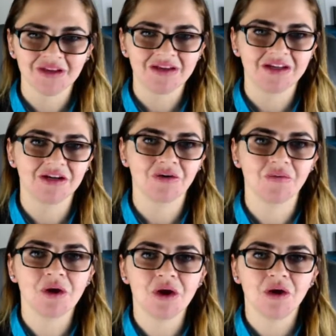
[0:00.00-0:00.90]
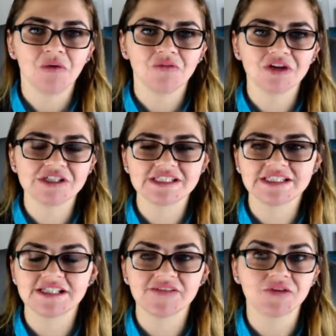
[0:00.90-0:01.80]
you know,
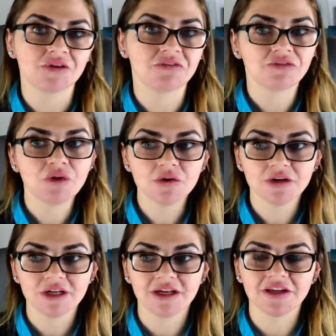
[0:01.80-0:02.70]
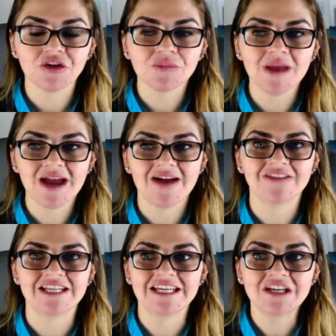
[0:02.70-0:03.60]
versus if you're in Florida, you may have
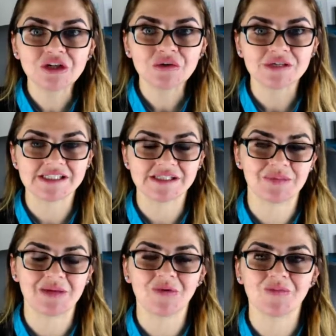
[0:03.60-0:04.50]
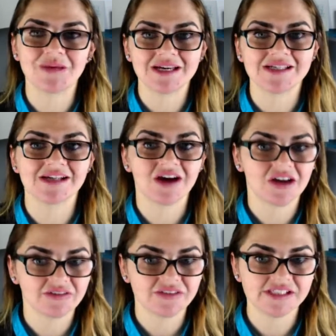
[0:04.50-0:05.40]
an increase in people because
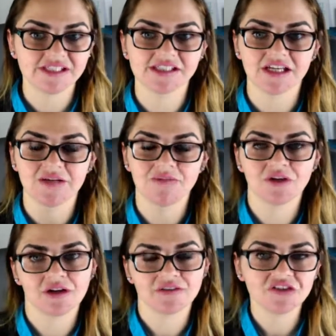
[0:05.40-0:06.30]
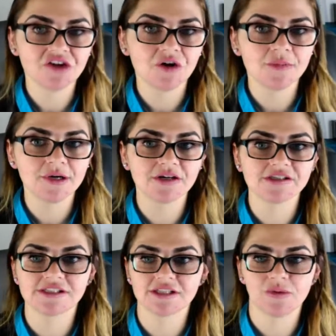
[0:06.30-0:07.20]
obviously it's going to, you're going to have
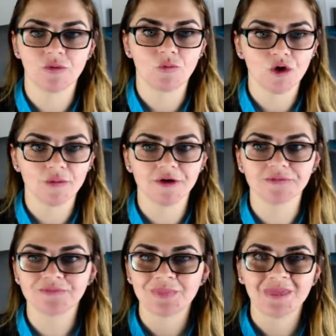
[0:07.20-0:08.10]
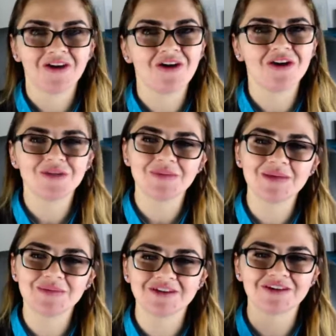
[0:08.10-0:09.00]
snowbirds. It's going to be warmer. All the
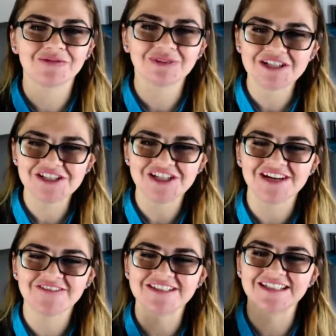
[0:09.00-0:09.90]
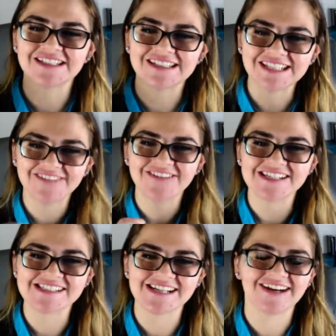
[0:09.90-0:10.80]
people that are rich enough to leave
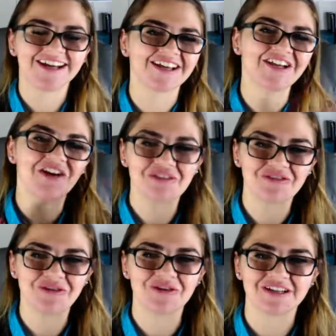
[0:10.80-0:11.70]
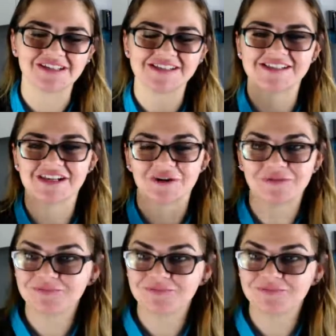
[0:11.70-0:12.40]
us are going to go to Florida. So